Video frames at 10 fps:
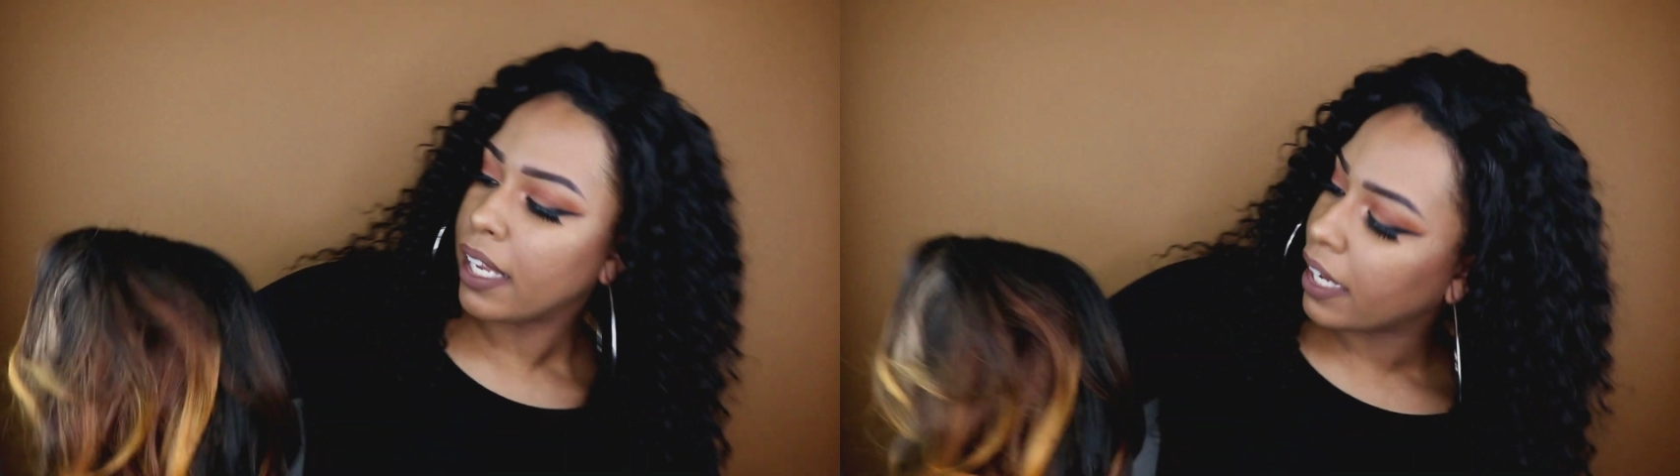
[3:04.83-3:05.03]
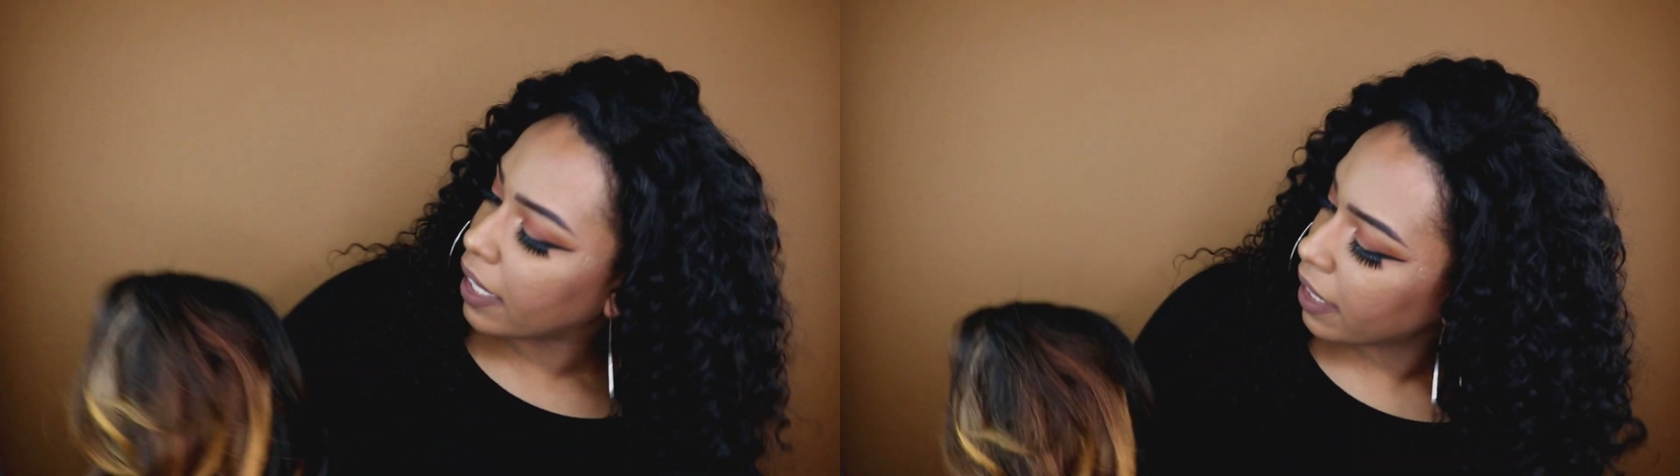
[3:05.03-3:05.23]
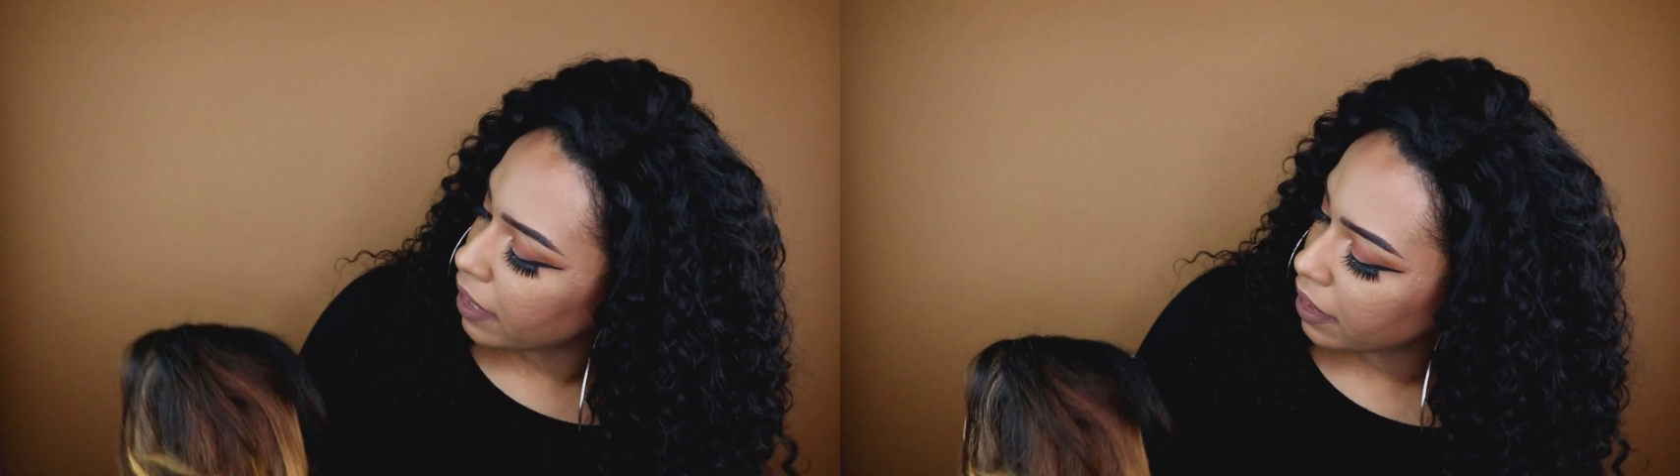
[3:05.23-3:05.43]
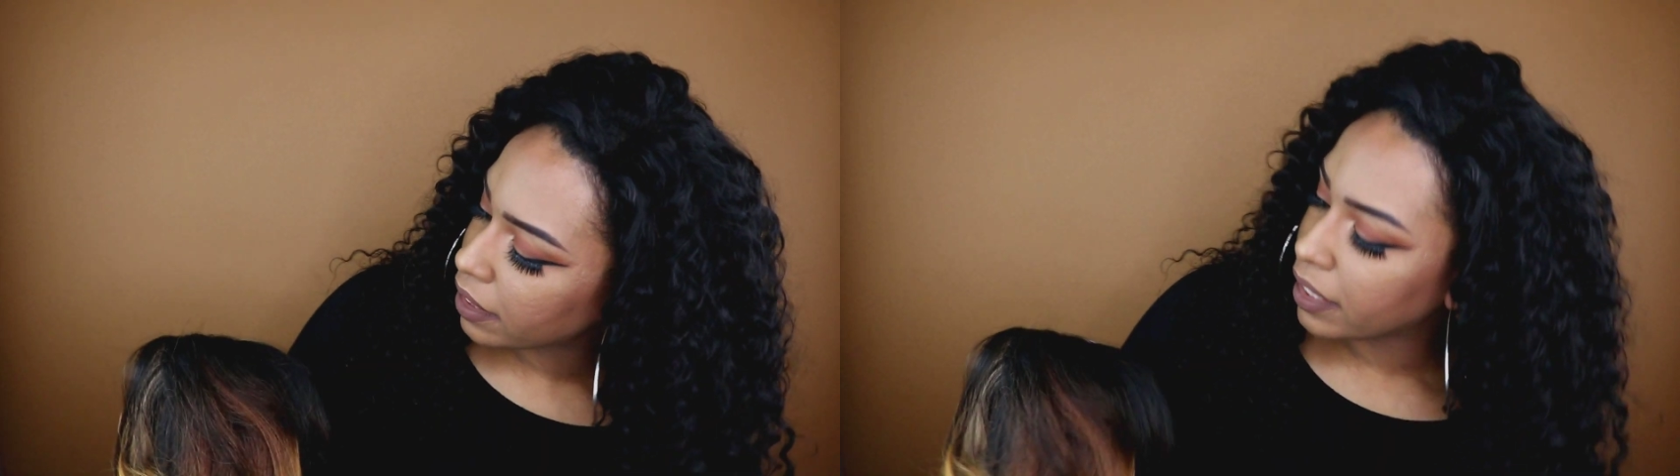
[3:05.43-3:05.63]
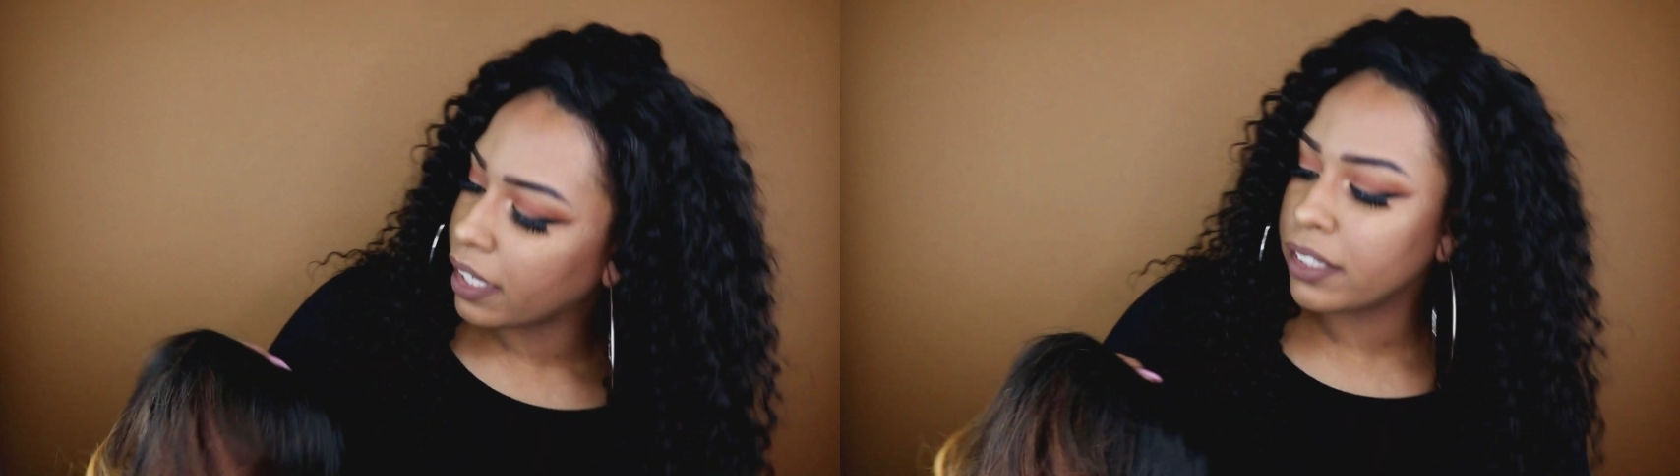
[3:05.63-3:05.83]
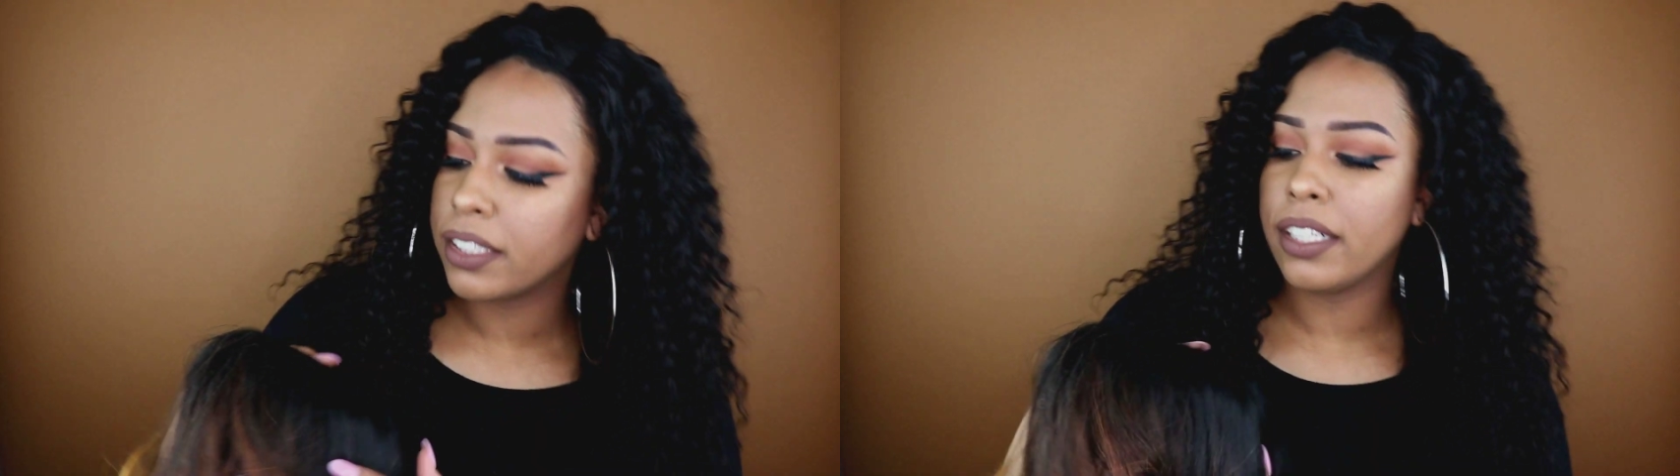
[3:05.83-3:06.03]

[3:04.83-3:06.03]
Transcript: And the color